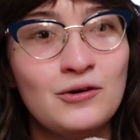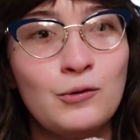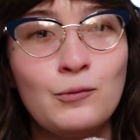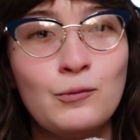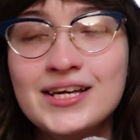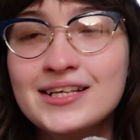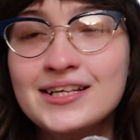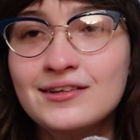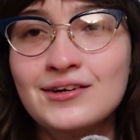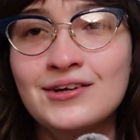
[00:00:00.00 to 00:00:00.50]

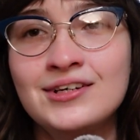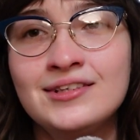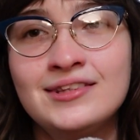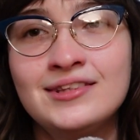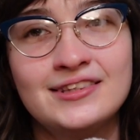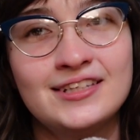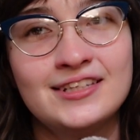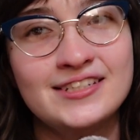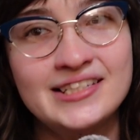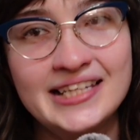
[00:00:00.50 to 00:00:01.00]
We learn
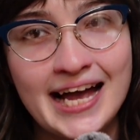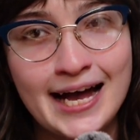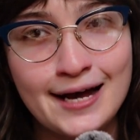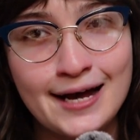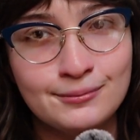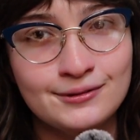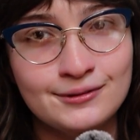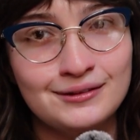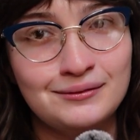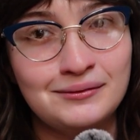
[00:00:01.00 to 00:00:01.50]
that this
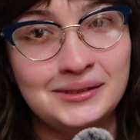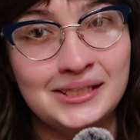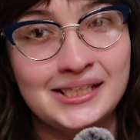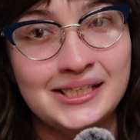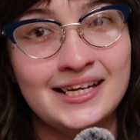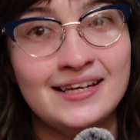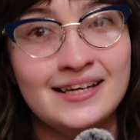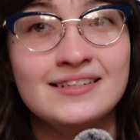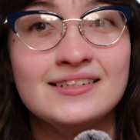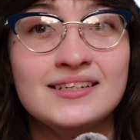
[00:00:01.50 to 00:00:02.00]

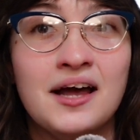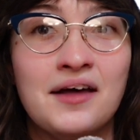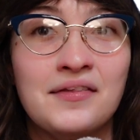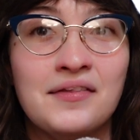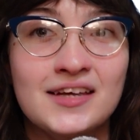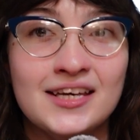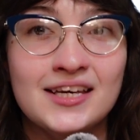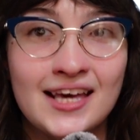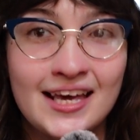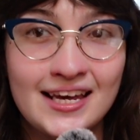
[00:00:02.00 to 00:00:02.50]
absolutely is
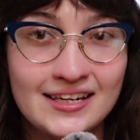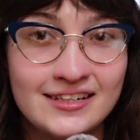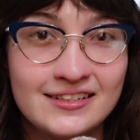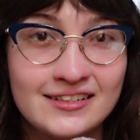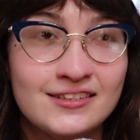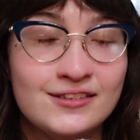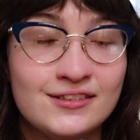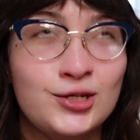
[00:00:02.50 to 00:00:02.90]
not the case.